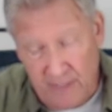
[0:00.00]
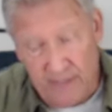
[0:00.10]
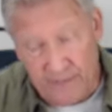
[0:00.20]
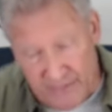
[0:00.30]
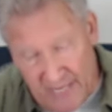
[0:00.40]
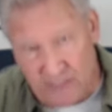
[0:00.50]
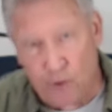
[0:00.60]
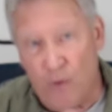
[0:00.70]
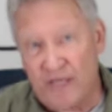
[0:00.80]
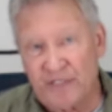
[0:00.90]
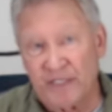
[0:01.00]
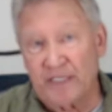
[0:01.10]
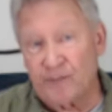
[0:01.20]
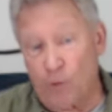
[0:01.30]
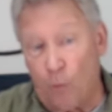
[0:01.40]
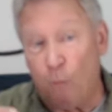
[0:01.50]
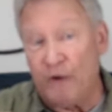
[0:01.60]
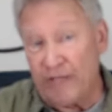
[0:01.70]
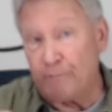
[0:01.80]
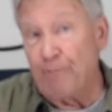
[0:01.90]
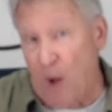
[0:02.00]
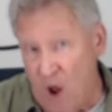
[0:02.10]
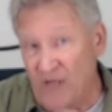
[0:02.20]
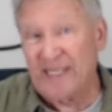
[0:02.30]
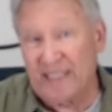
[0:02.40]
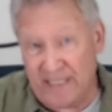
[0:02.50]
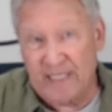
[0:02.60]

The next question is where did Paul get the